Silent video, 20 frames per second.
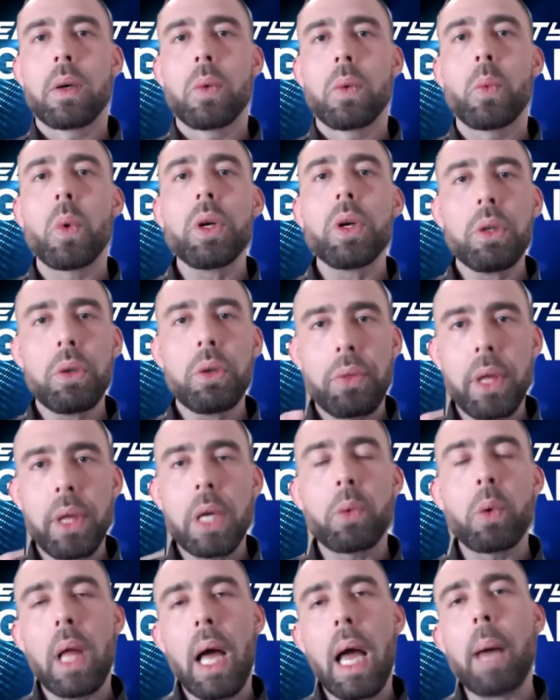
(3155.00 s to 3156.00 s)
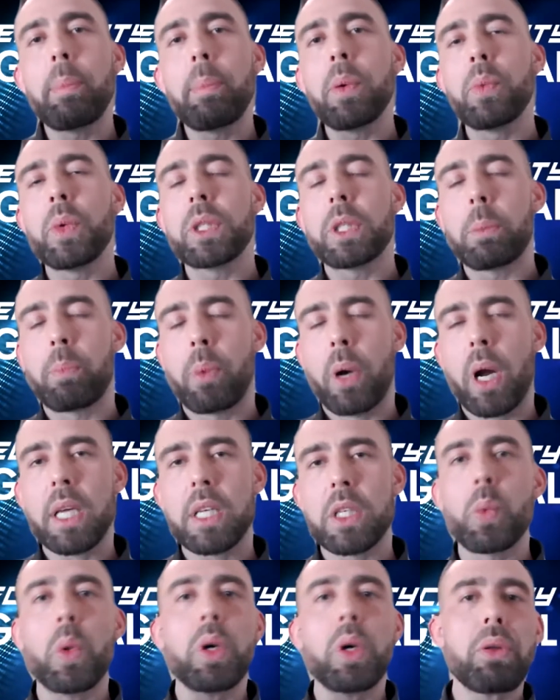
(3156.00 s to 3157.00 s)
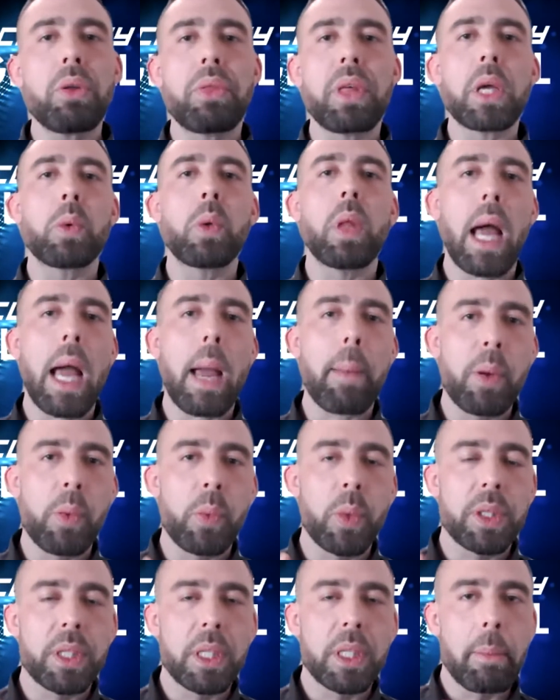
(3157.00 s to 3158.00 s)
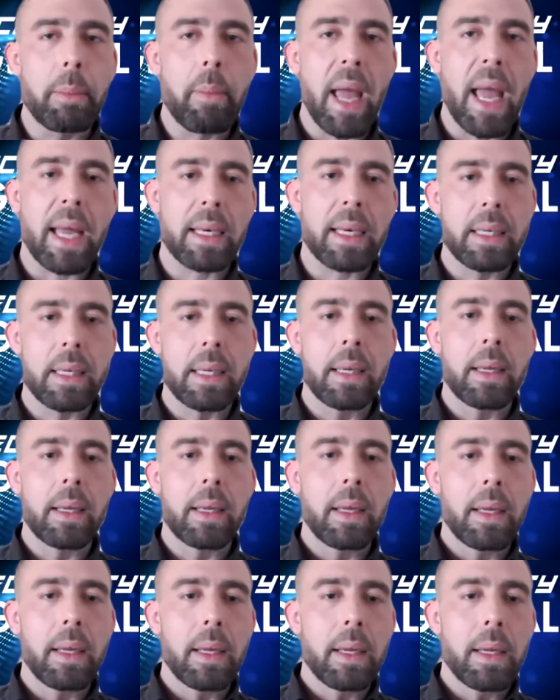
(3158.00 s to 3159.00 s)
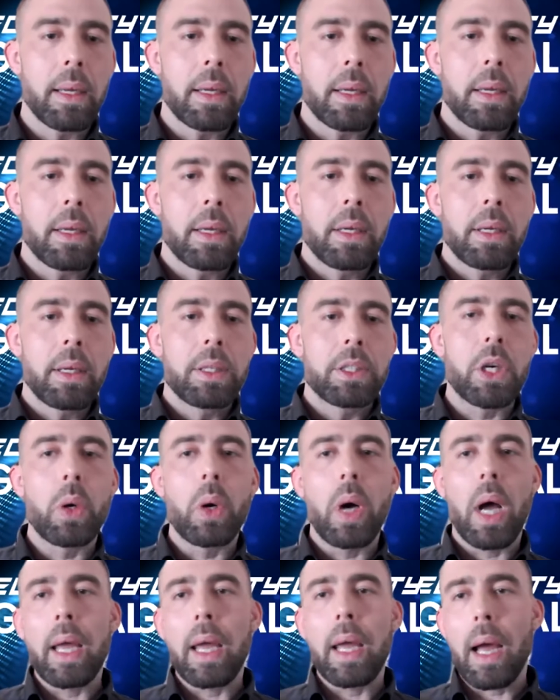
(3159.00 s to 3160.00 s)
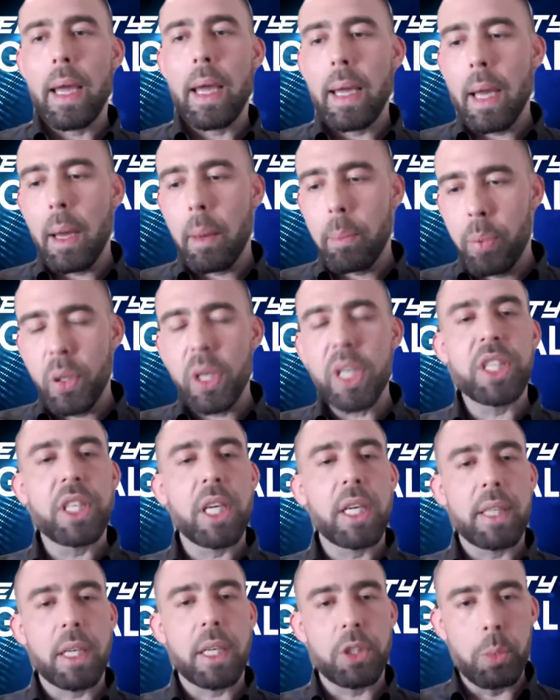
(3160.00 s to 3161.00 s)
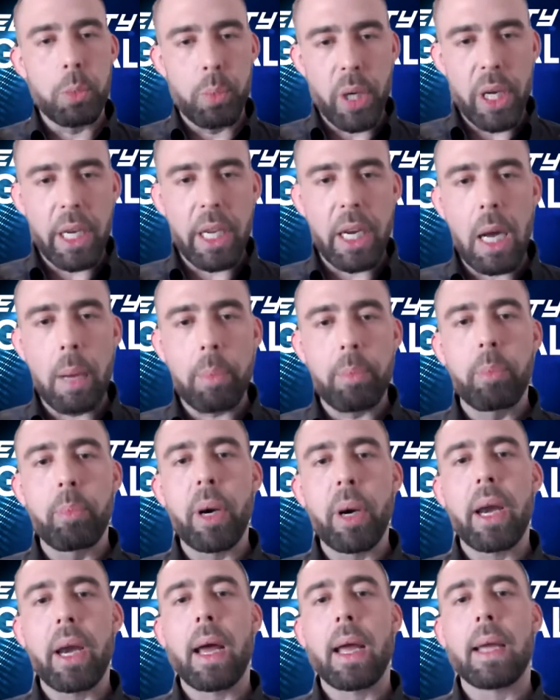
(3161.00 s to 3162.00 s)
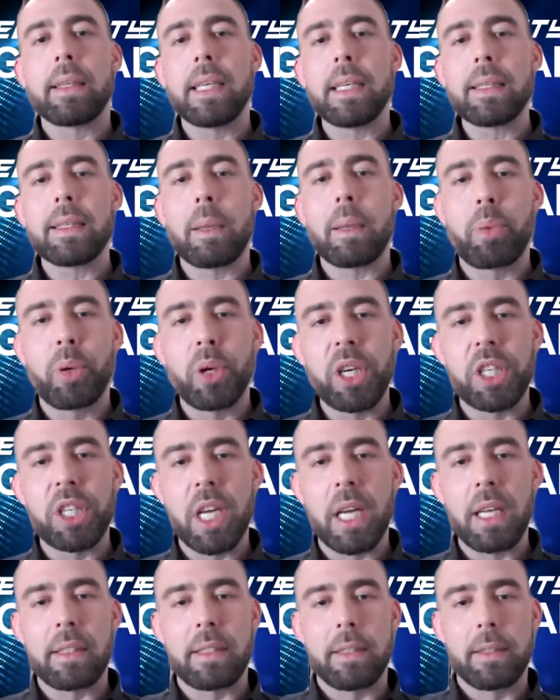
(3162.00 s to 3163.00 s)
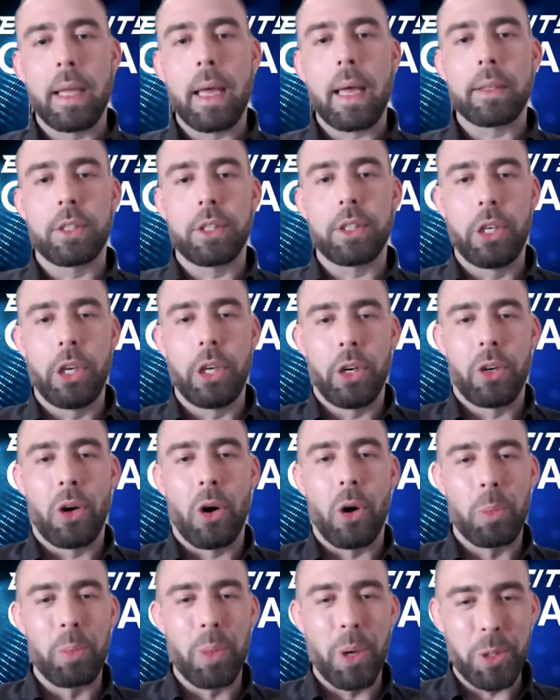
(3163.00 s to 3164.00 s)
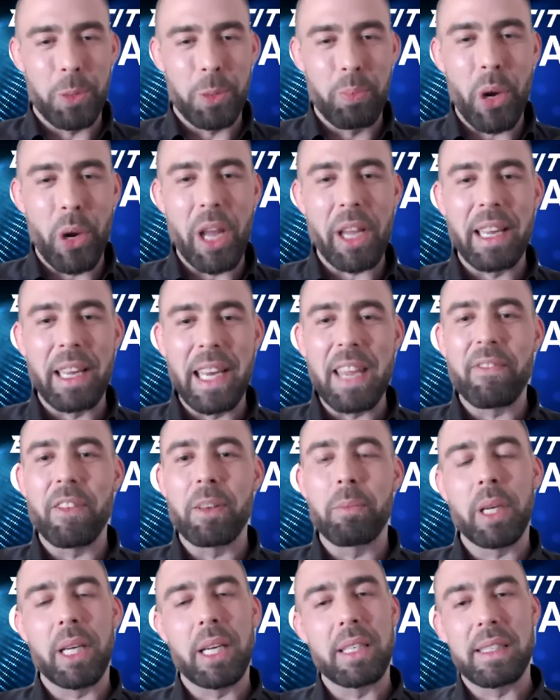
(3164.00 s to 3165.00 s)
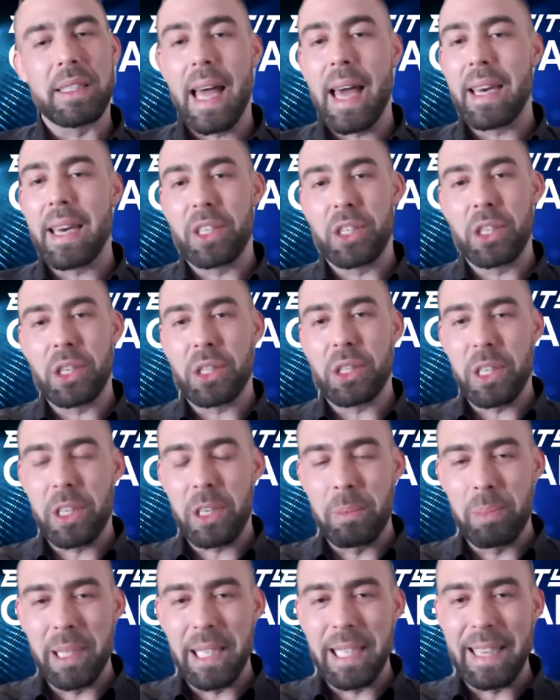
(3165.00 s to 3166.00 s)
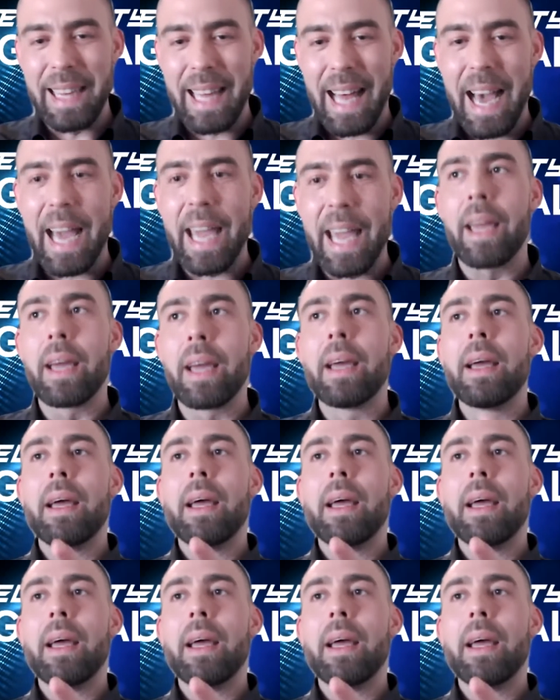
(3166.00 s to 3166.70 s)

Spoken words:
What do you think will happen with the price? What do you think will happen with the demand? So I appreciate that you bring it up, but I didn't appreciate that you're almost breaking even, because that is just a complete lie.